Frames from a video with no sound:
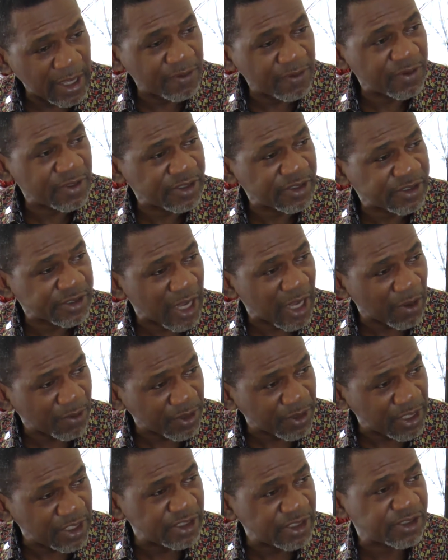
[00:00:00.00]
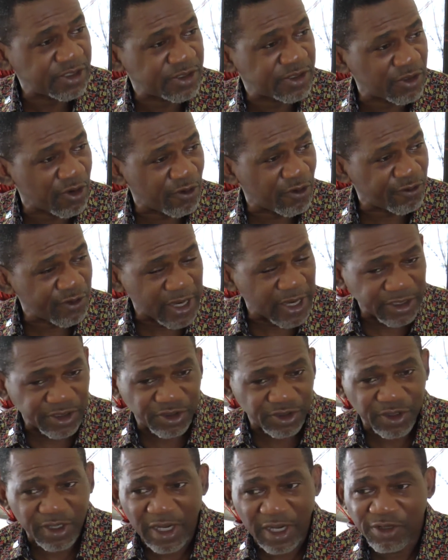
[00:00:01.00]
In the southeast of
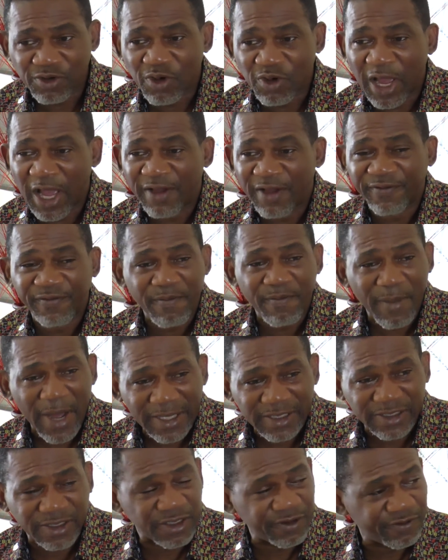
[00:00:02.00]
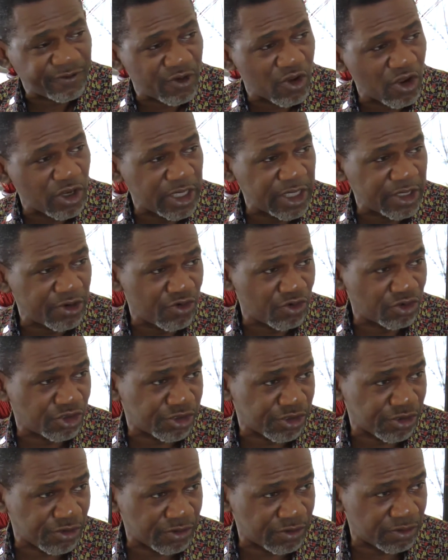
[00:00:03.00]
Nigeria, you have massive gully
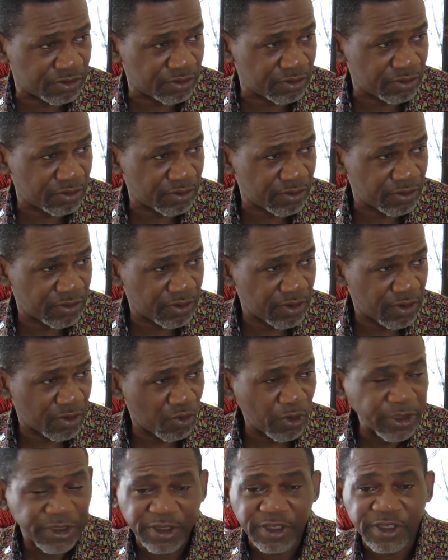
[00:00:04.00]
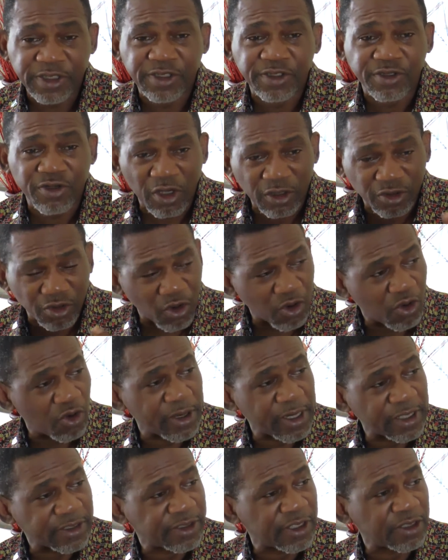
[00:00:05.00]
erosion, which is not
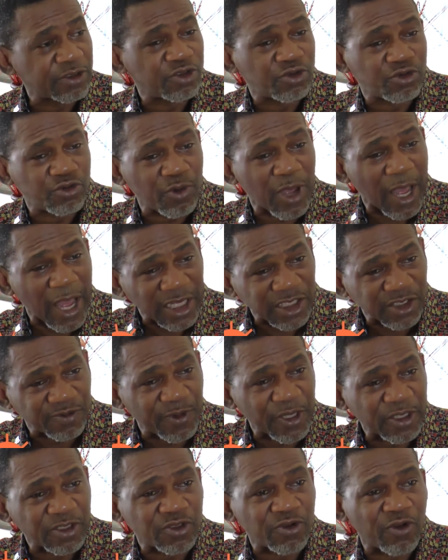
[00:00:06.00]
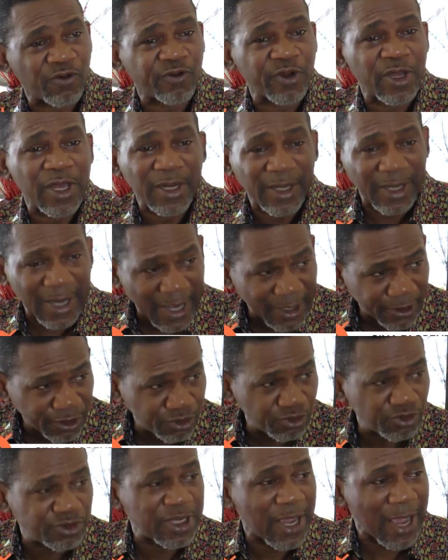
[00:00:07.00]
unconnected to aspects of
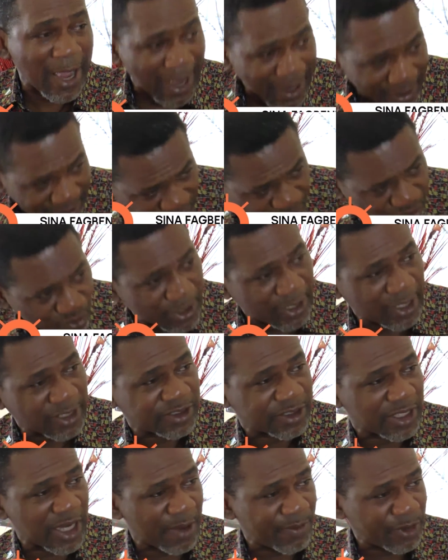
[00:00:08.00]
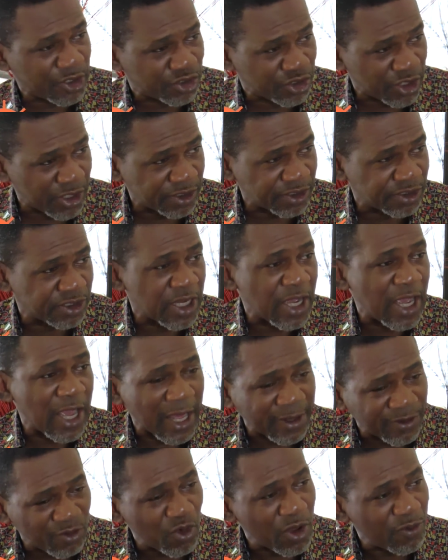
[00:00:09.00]
land use as well as climate change
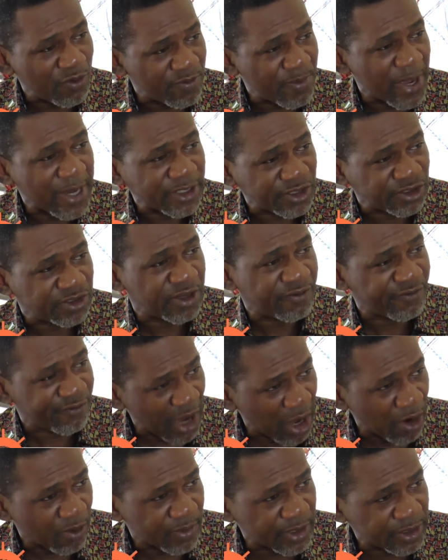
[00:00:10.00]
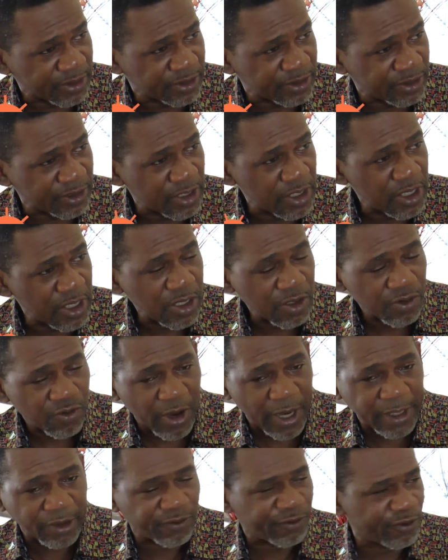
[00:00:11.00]
and the way we manage the environment.
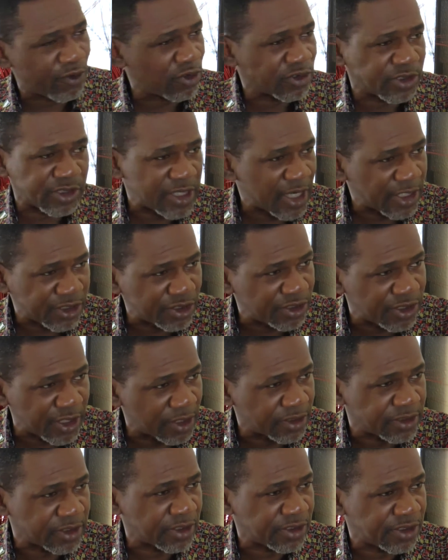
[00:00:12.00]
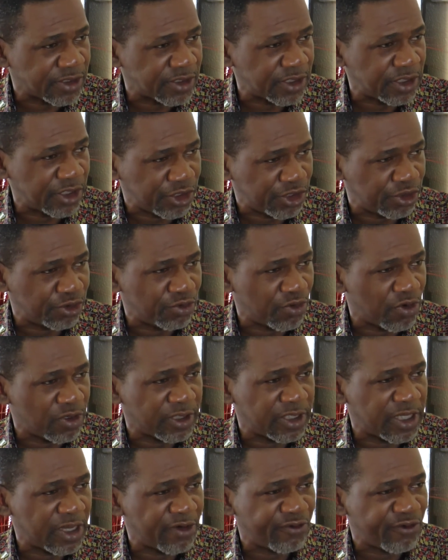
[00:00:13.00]
Right, of course, the Niger Delta's issue
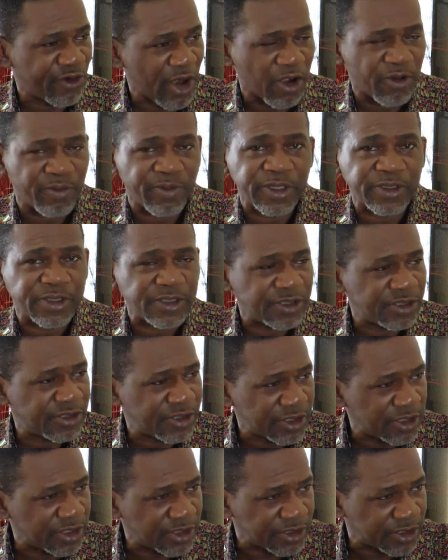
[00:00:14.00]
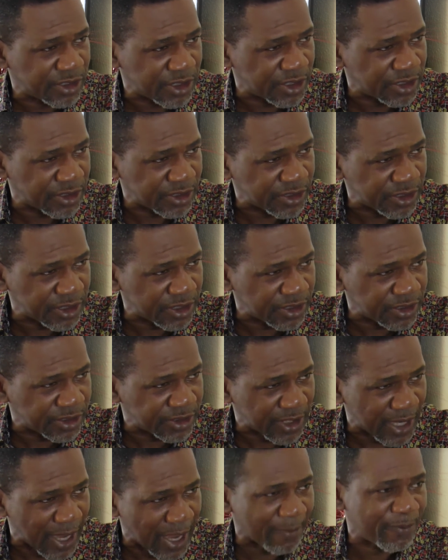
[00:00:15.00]
on the environment
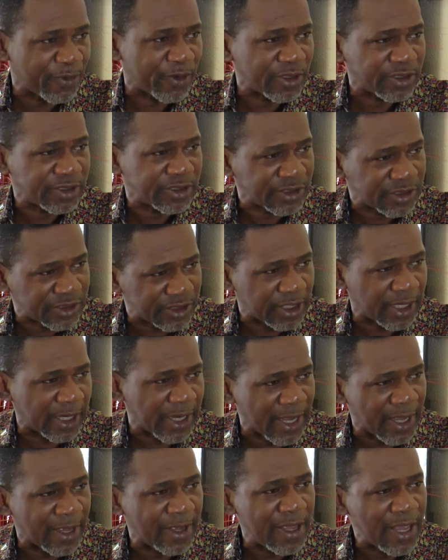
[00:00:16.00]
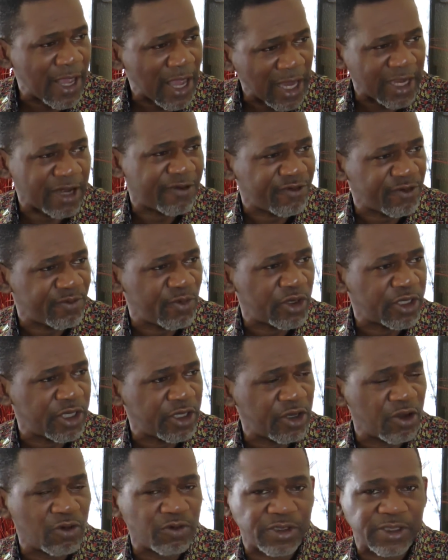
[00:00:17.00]
is apparent, it's clear, and everybody
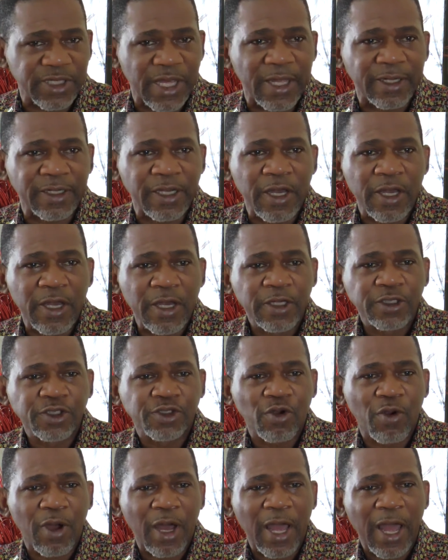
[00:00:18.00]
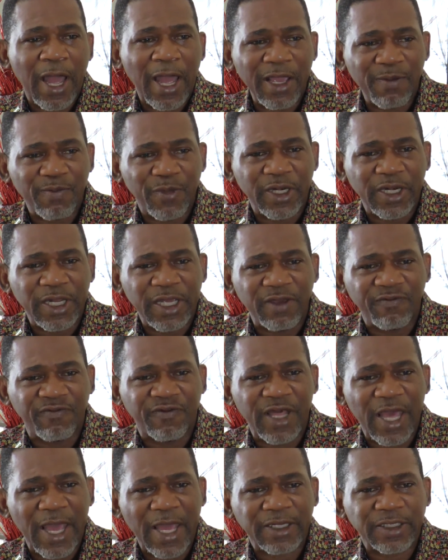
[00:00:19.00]
knows that. So I
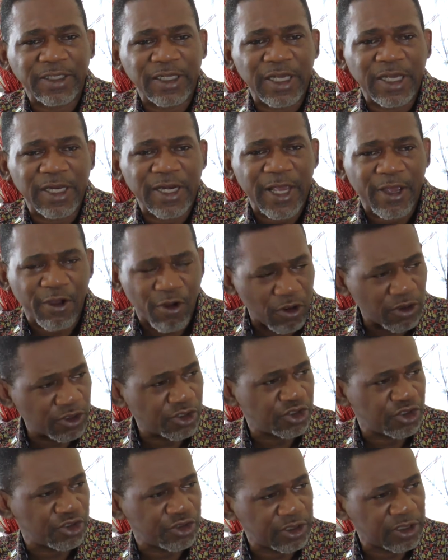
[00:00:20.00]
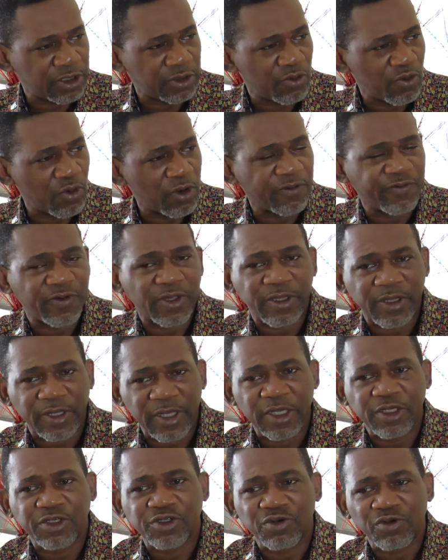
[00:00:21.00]
believe that in a country, one of the
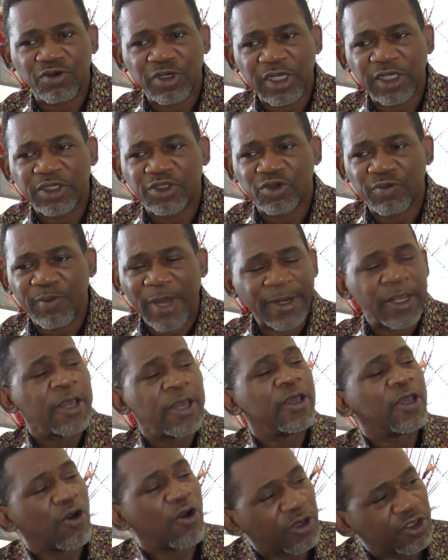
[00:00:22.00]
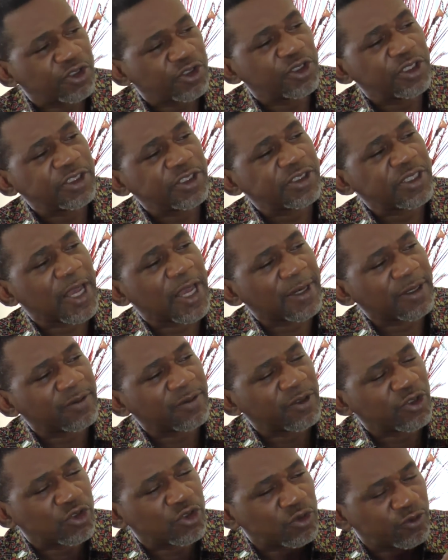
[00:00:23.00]
things you need to manage, countries,
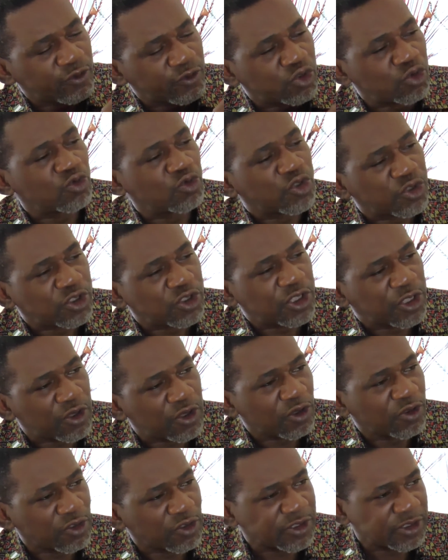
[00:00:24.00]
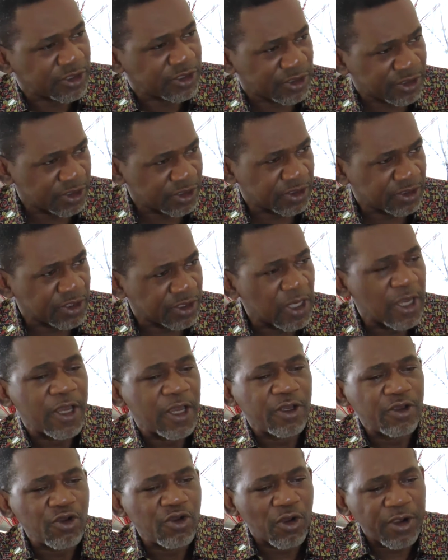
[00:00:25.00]
and to secure your citizens,
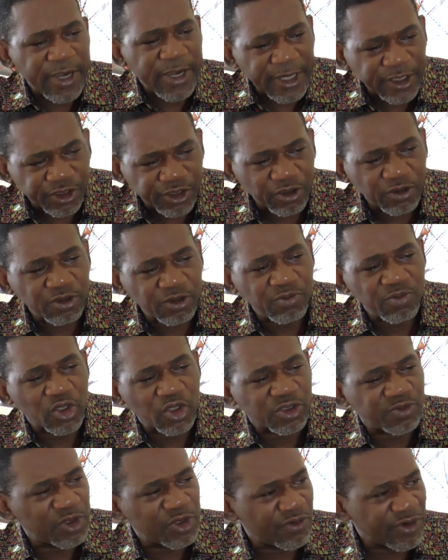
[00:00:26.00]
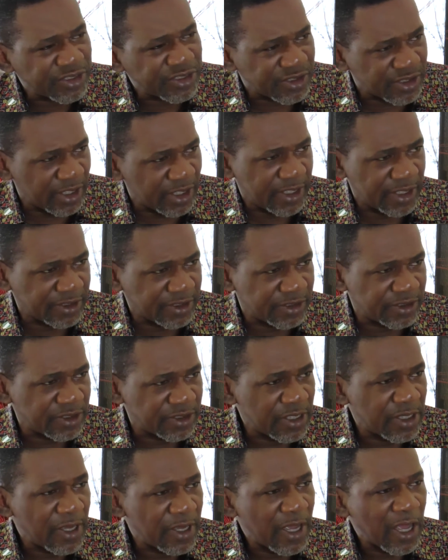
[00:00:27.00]
your nation must be resilient.
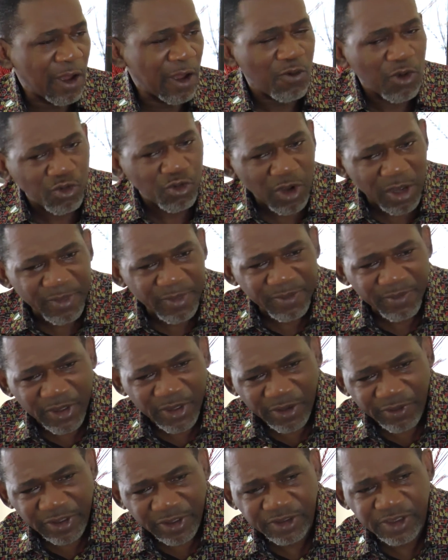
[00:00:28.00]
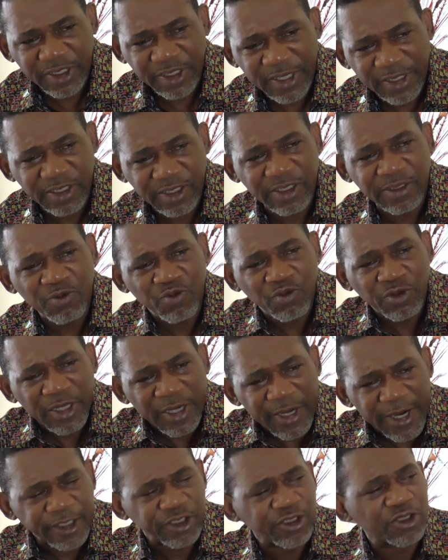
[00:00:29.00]
And what do I mean by resilient?
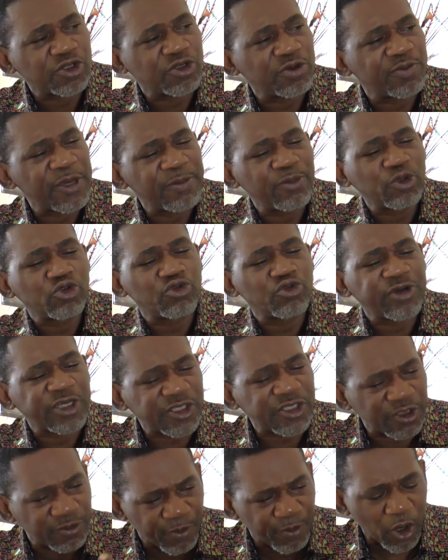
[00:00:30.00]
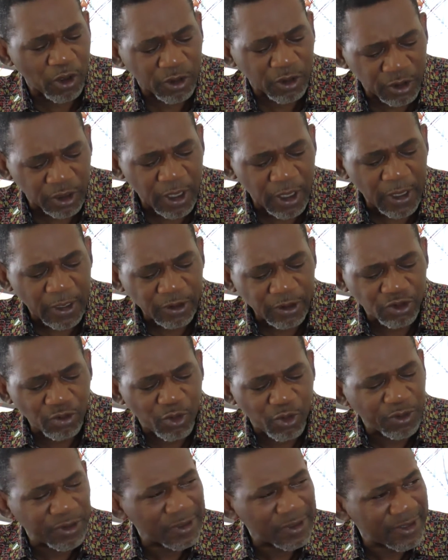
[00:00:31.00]
The nation should be able to respond to
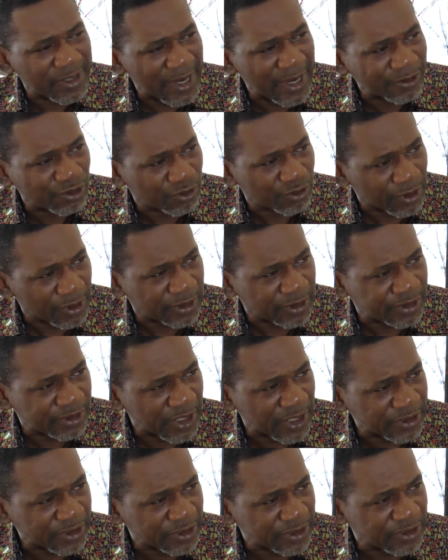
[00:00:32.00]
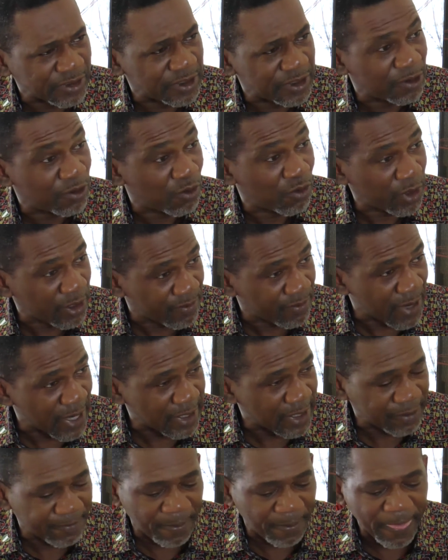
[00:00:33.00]
both natural disasters in a quick
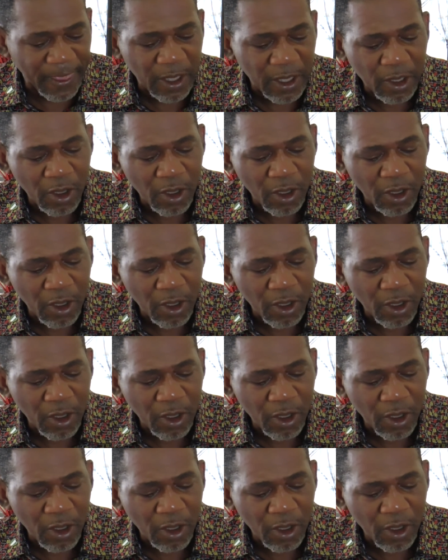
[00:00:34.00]
manner